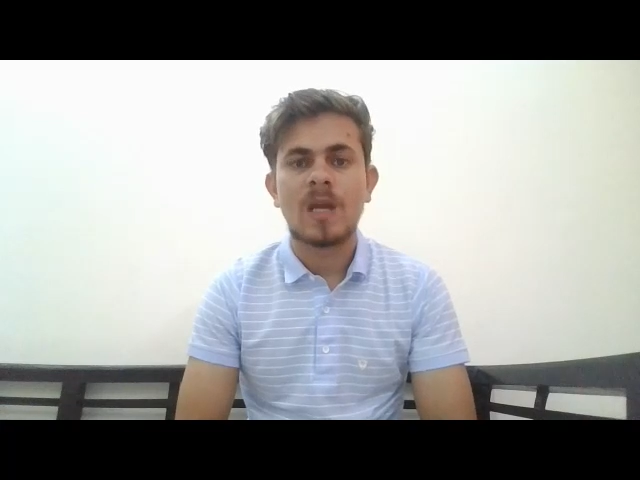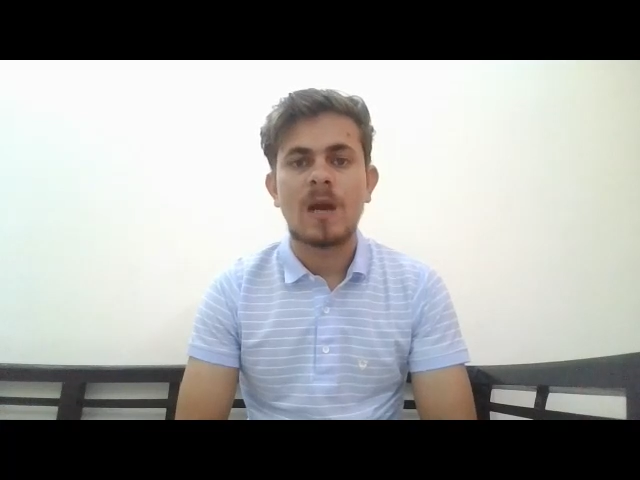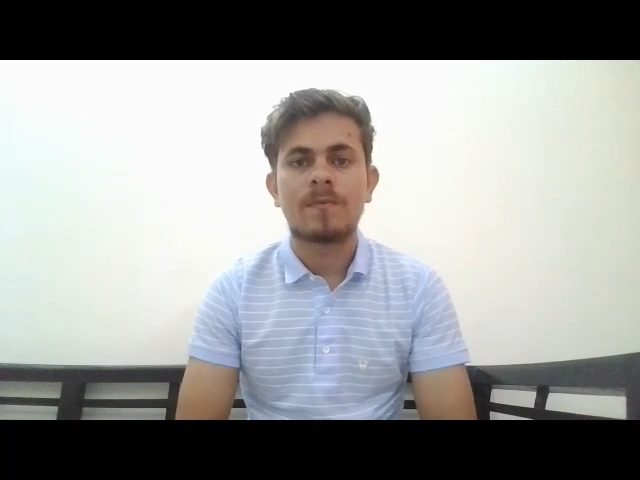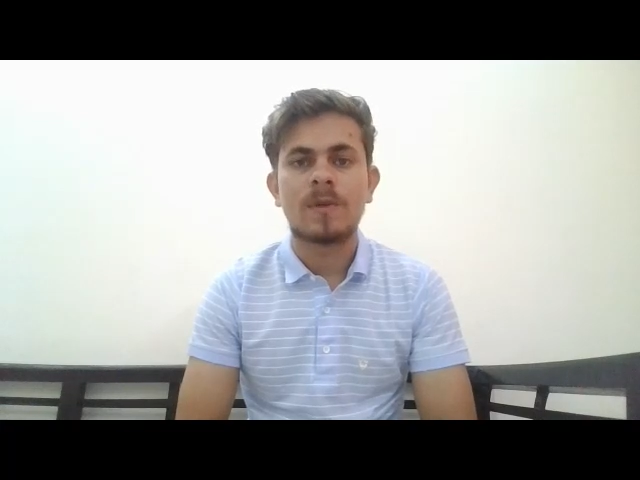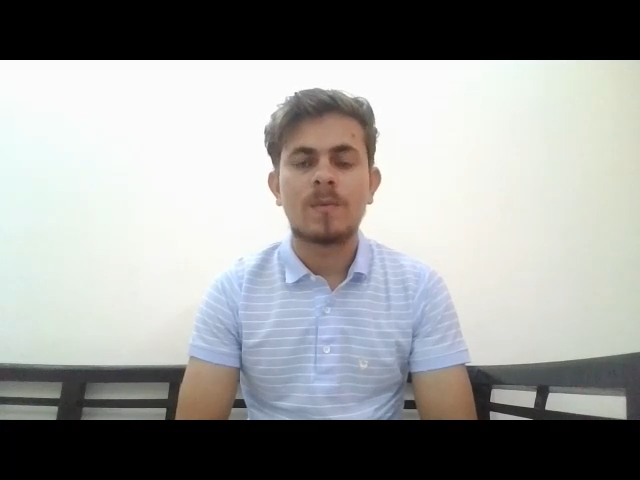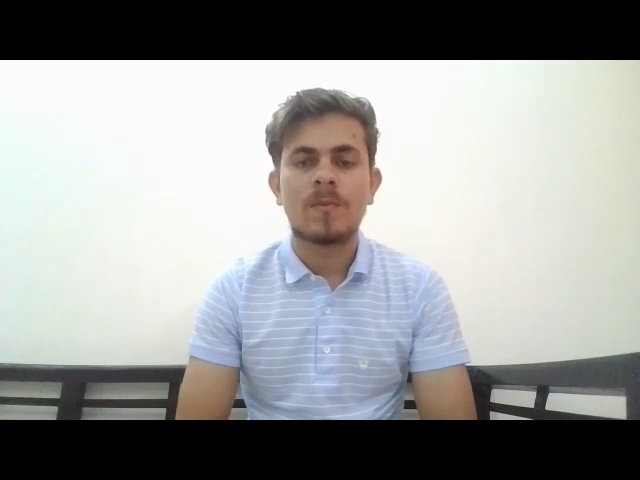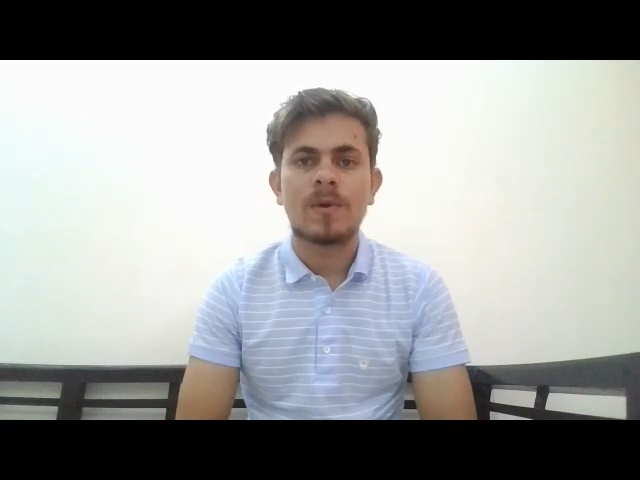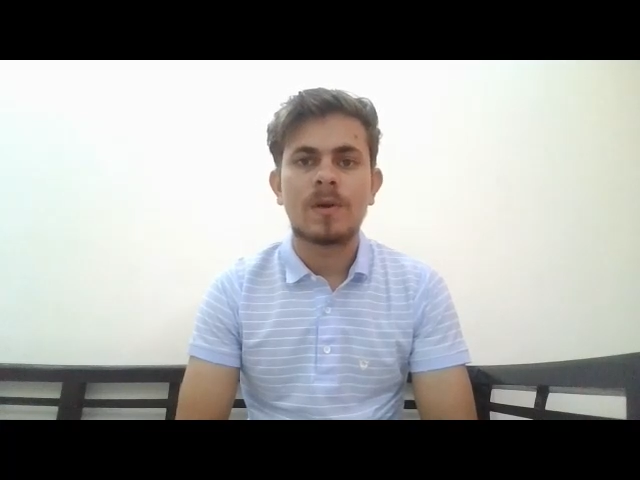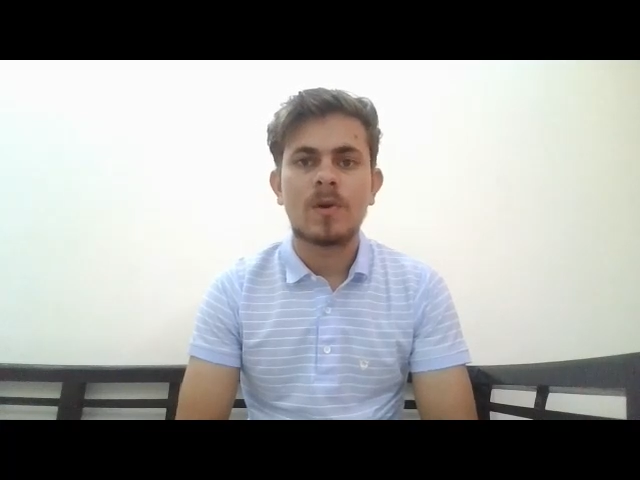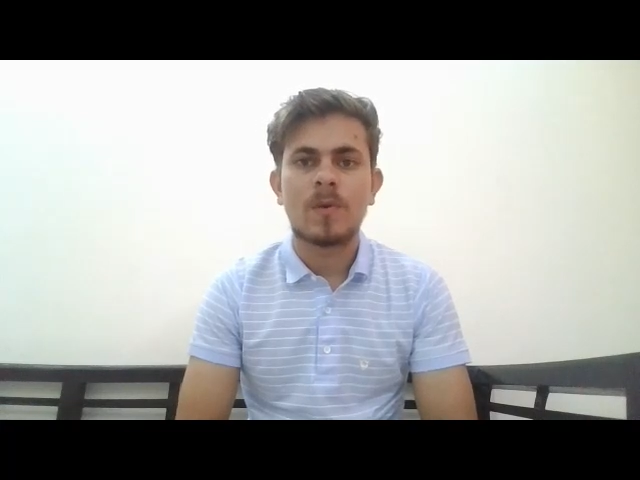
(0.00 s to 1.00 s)
After the
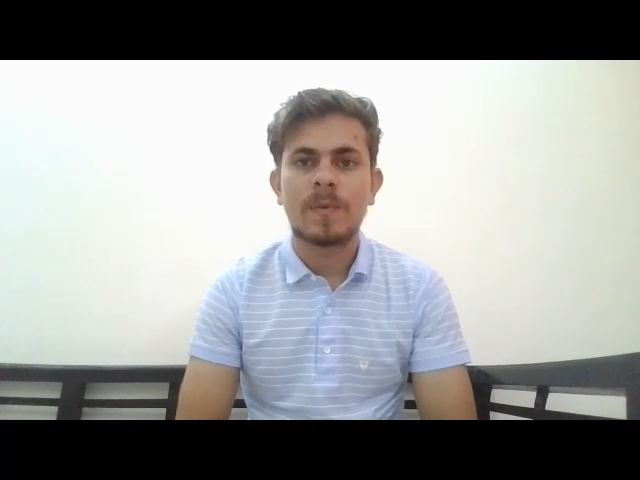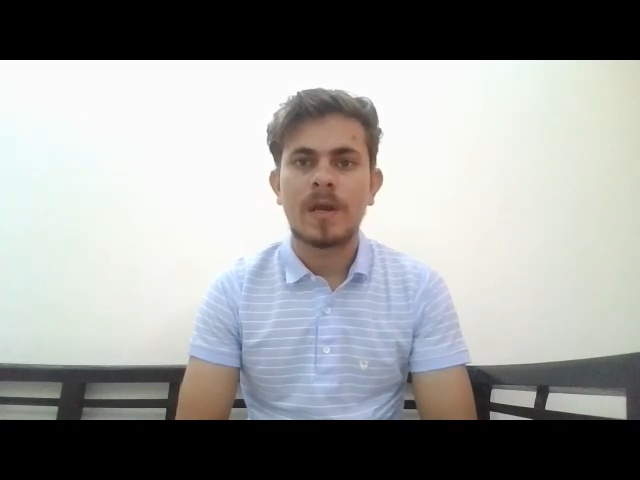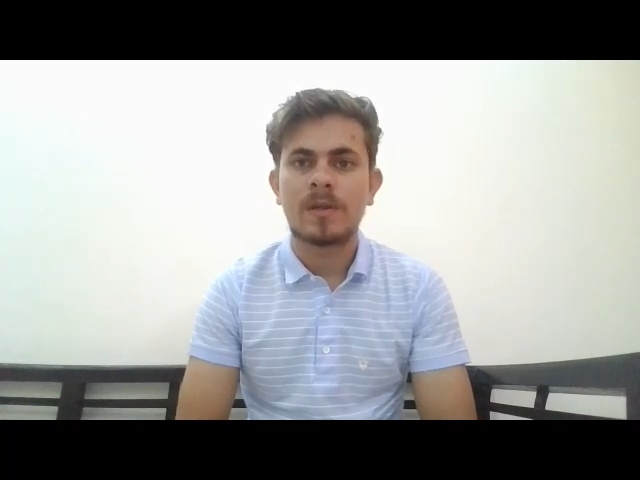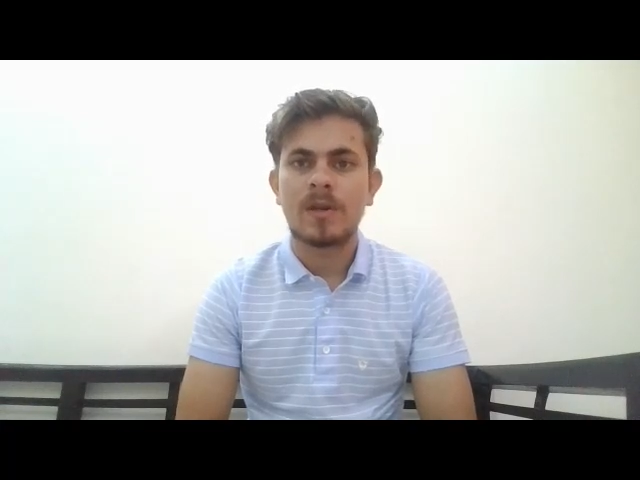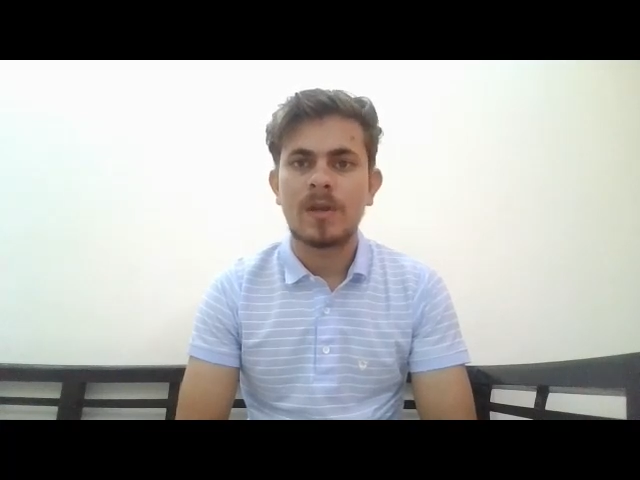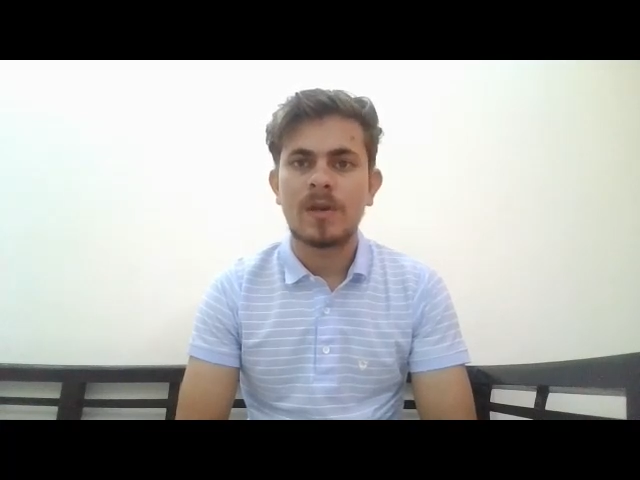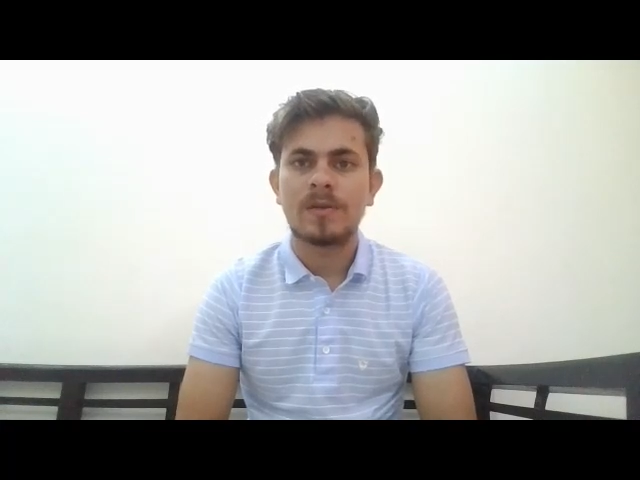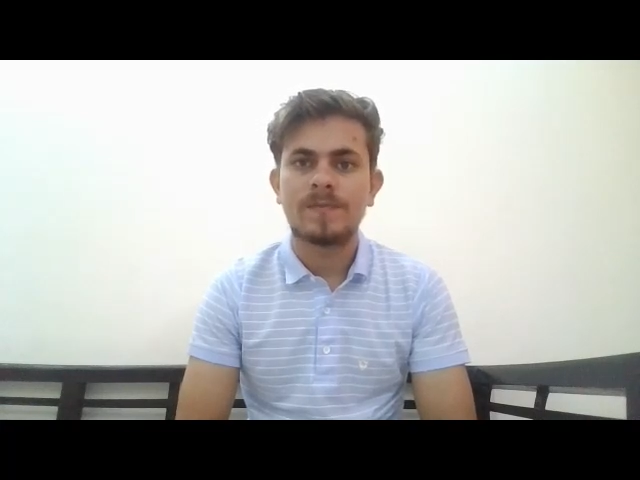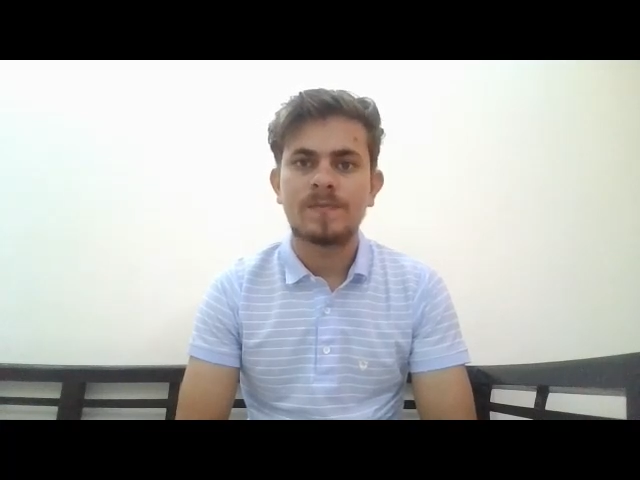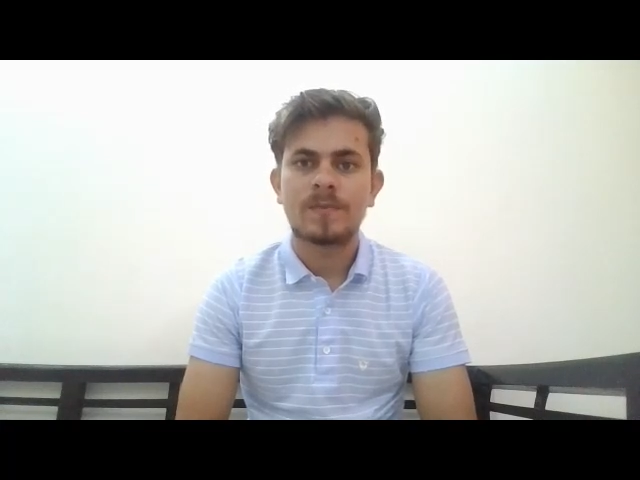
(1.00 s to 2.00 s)
murder of Katrina